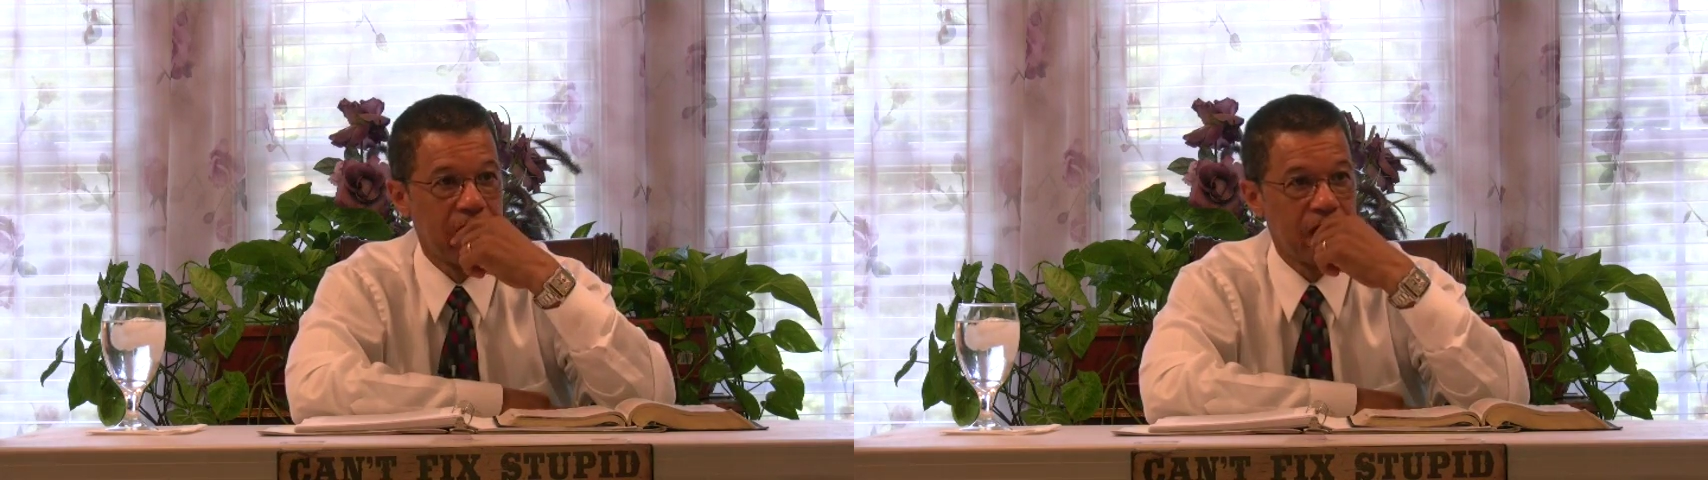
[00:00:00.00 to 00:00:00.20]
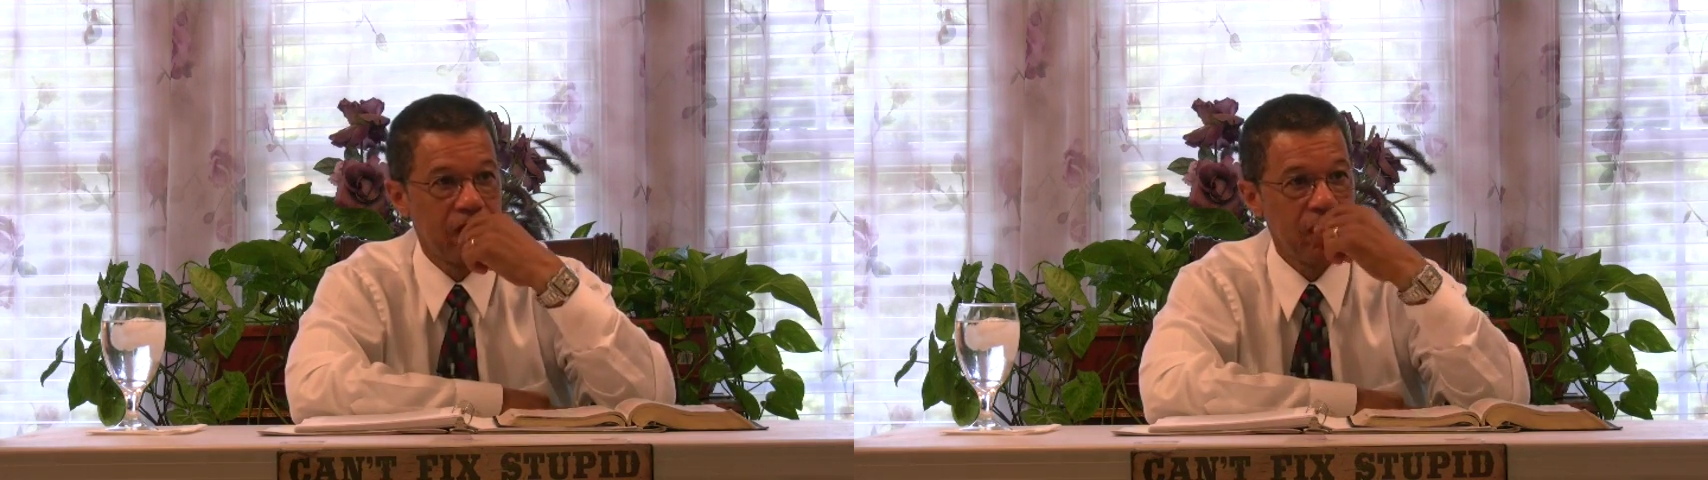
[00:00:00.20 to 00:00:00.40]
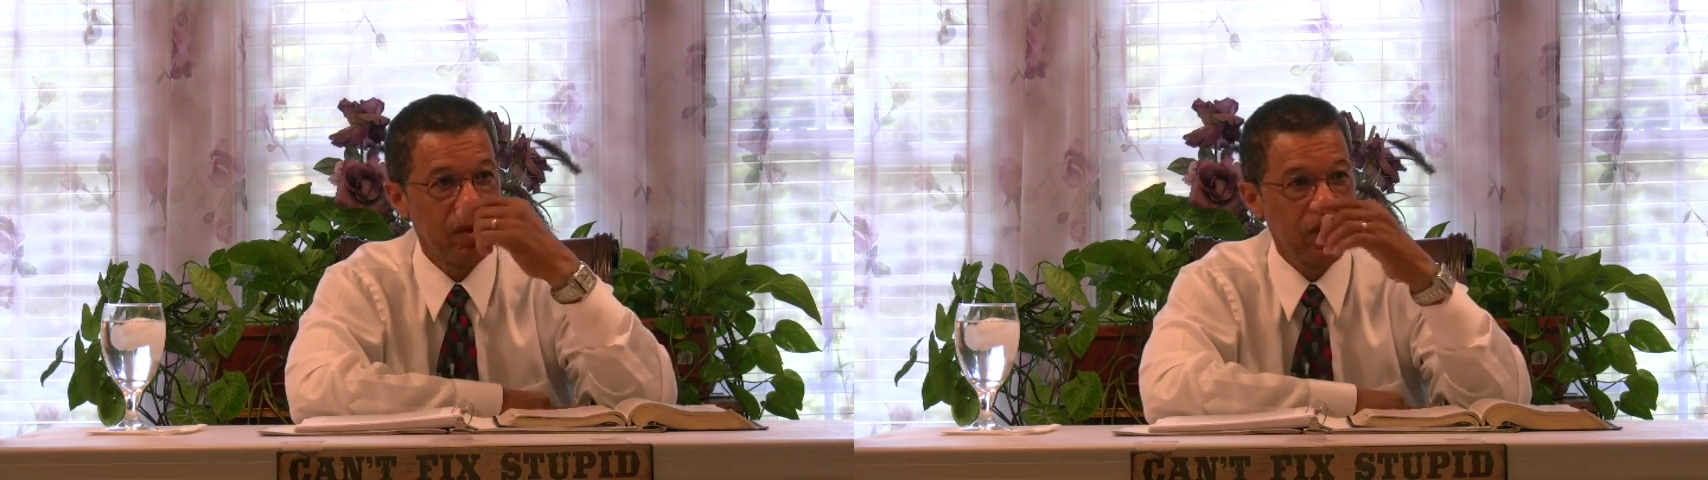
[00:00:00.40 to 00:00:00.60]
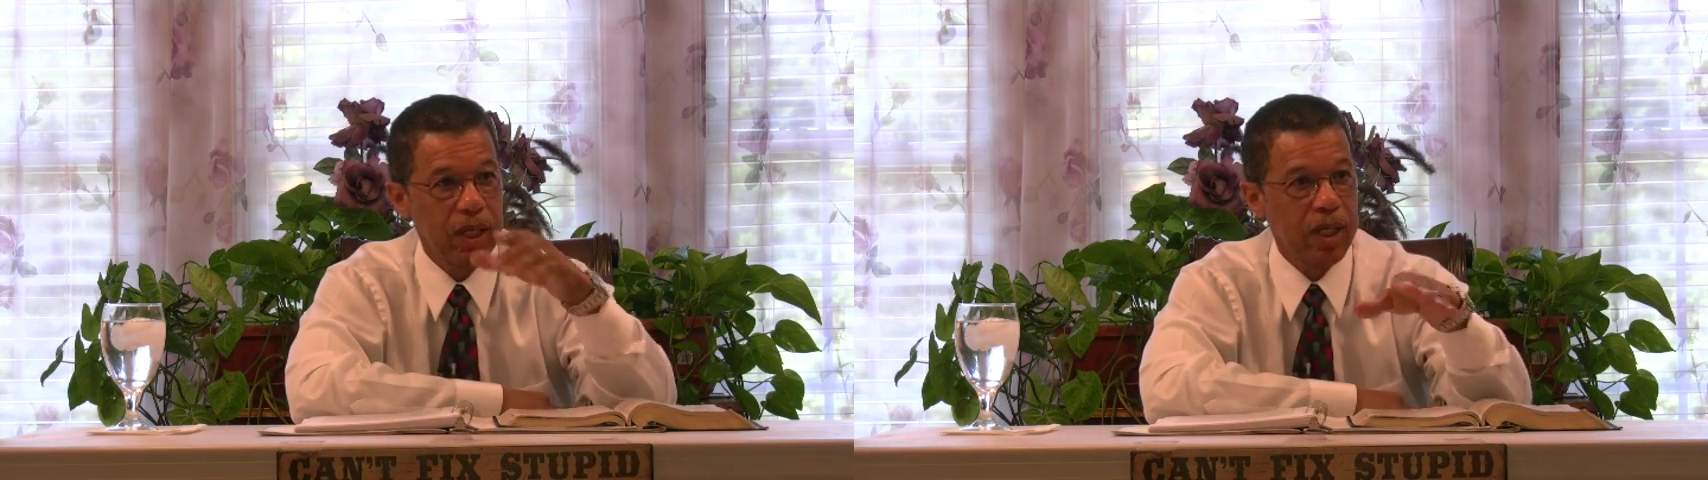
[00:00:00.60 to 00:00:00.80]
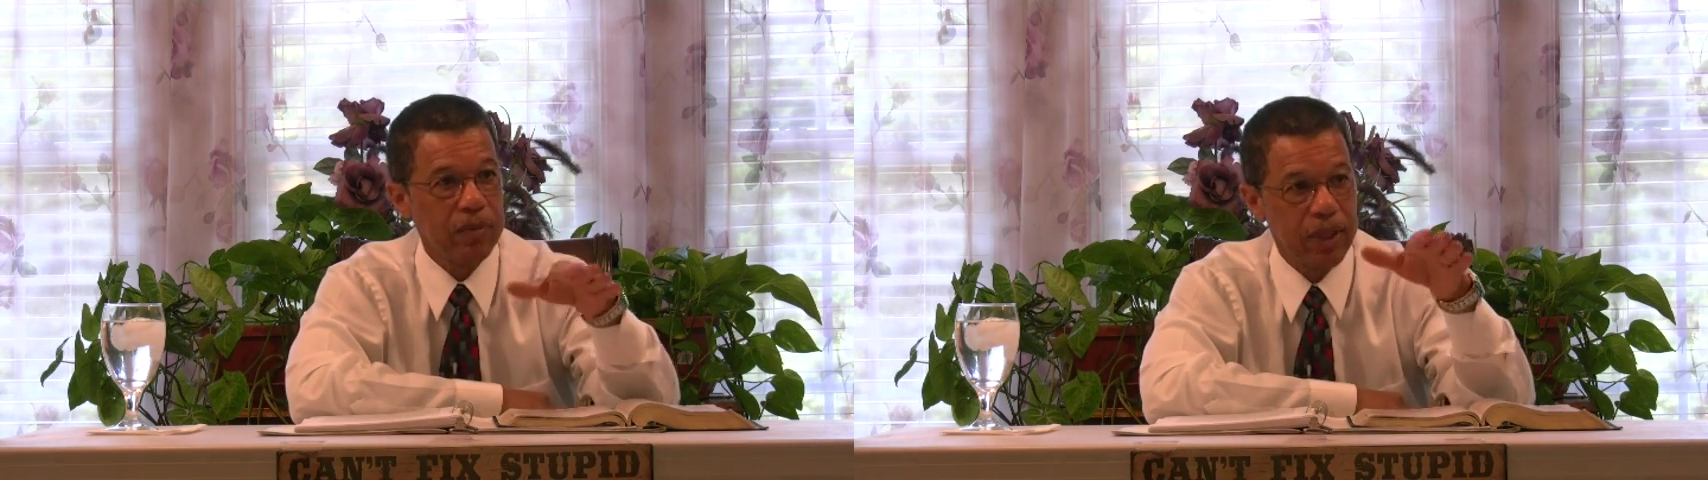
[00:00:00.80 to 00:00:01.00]
Do you know
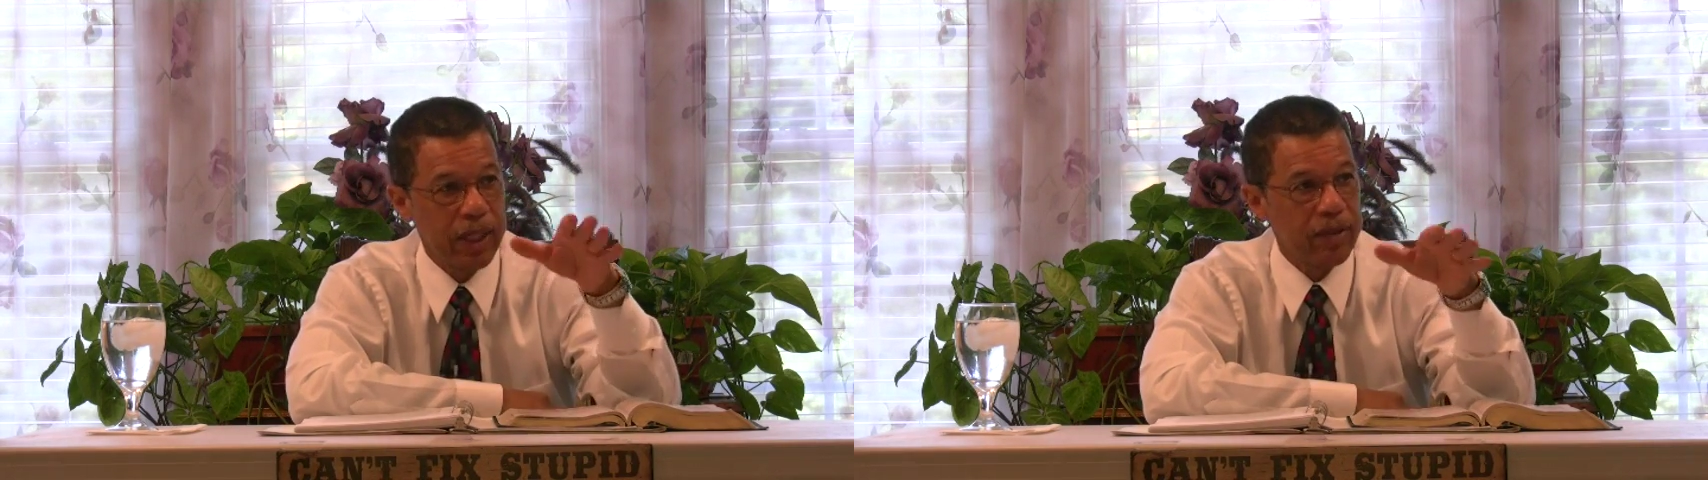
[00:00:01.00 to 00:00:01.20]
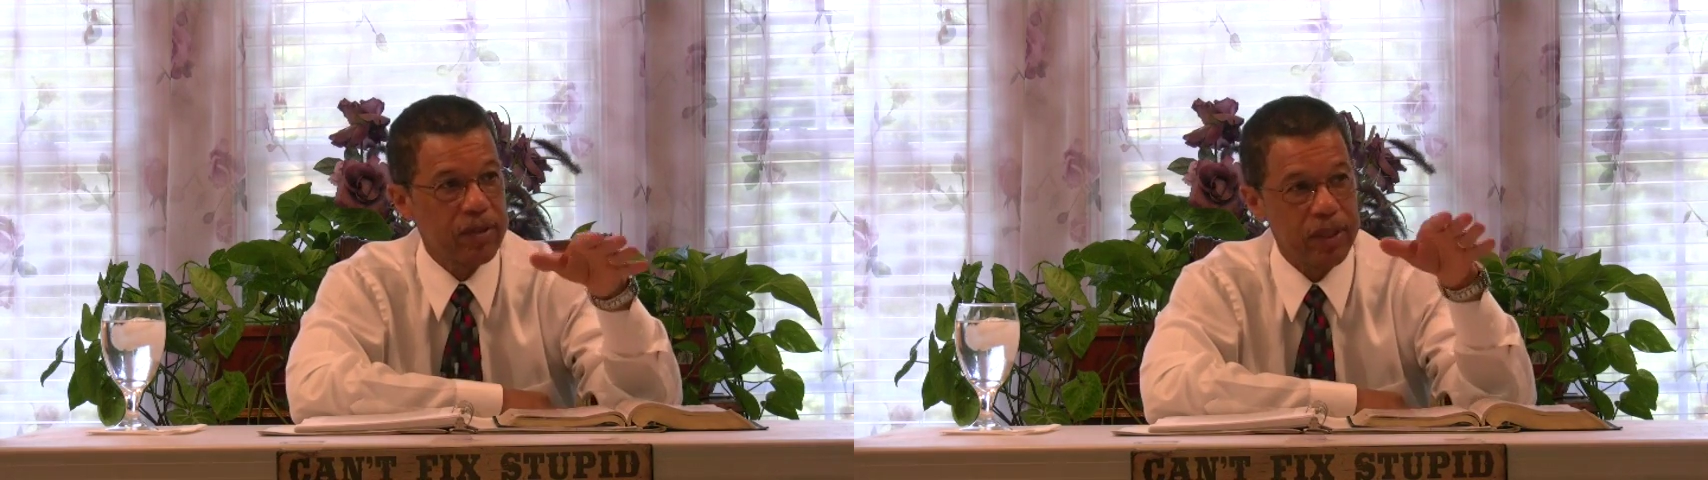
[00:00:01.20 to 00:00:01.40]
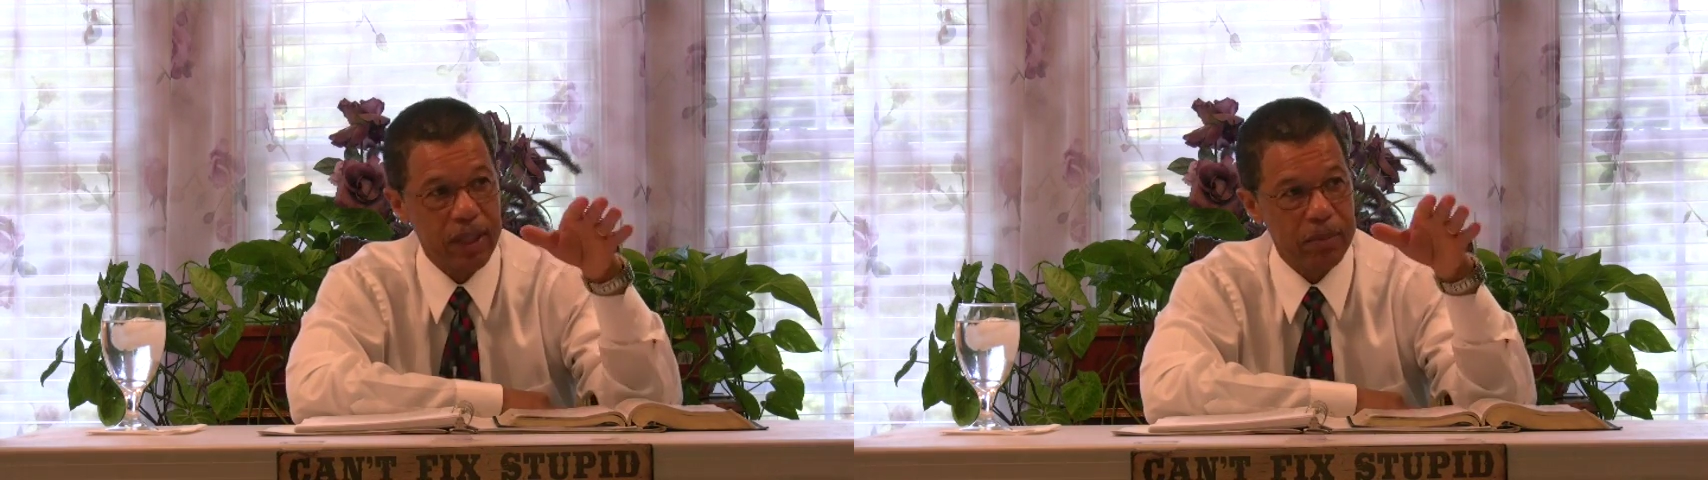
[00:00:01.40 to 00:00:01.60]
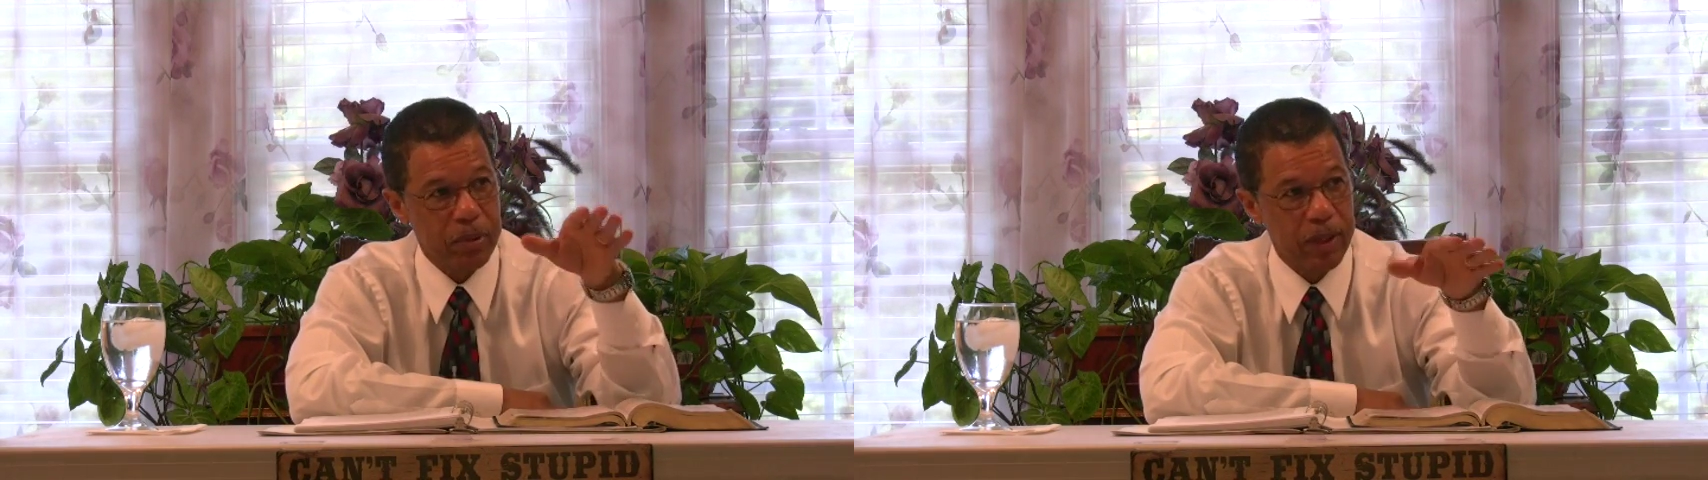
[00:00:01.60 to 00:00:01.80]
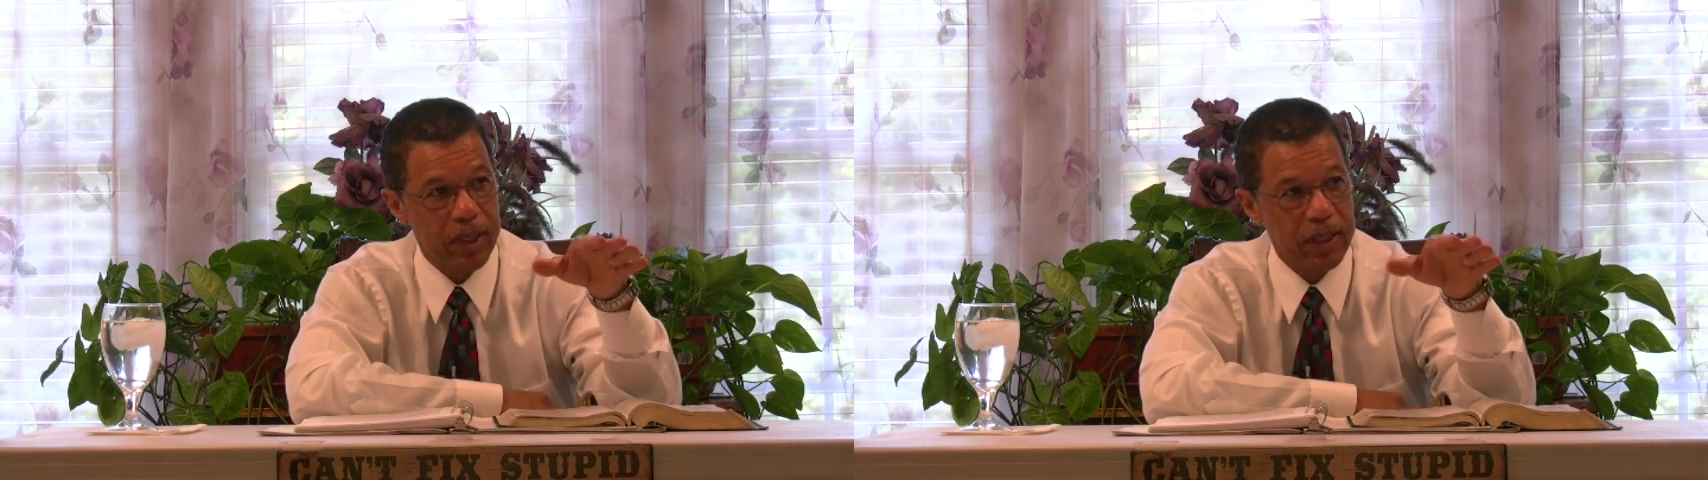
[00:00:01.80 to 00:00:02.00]
God will answer that
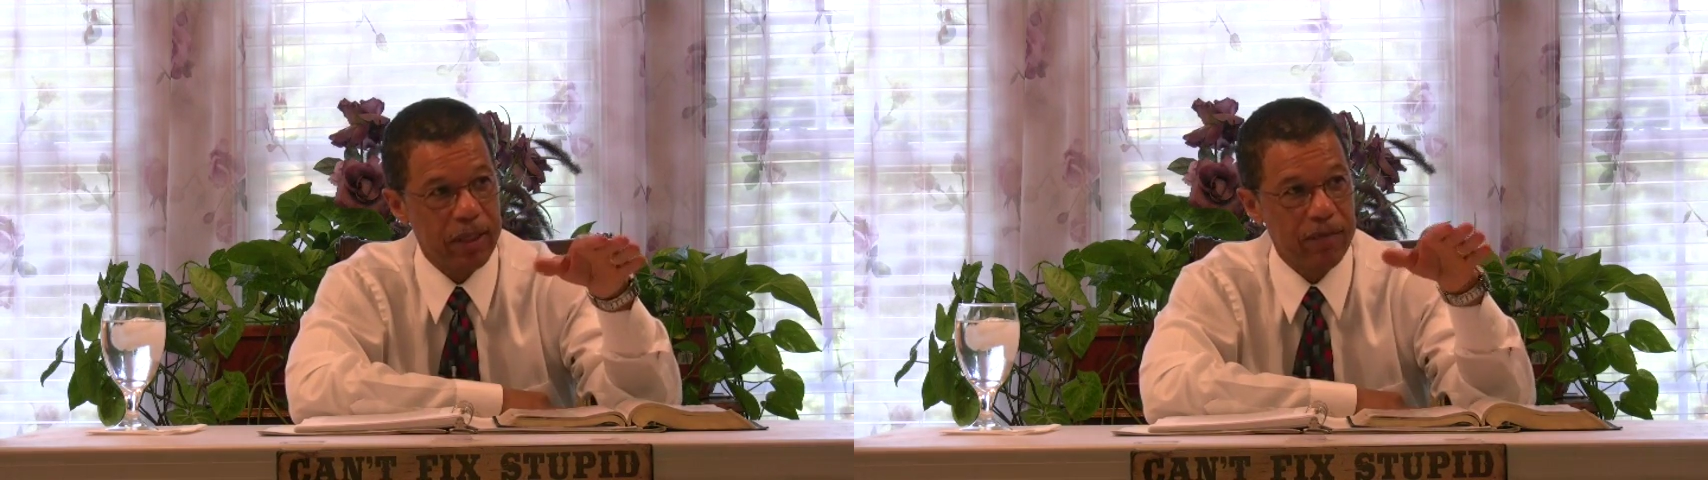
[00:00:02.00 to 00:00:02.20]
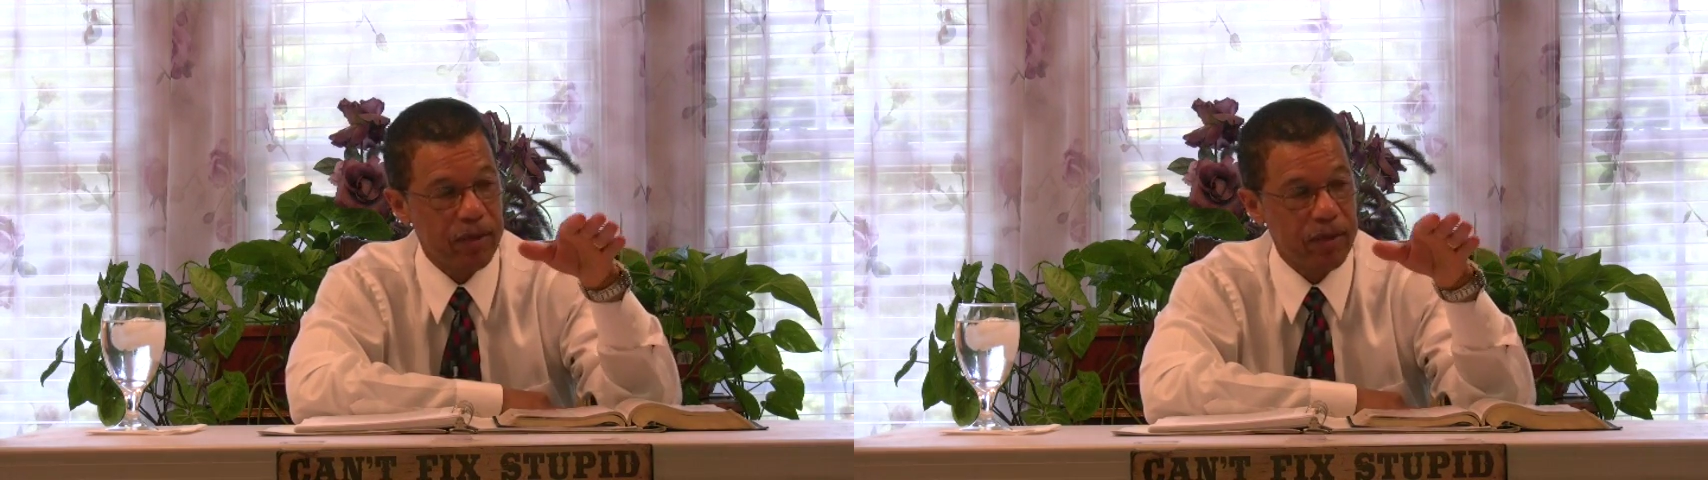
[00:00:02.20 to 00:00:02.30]
prayer if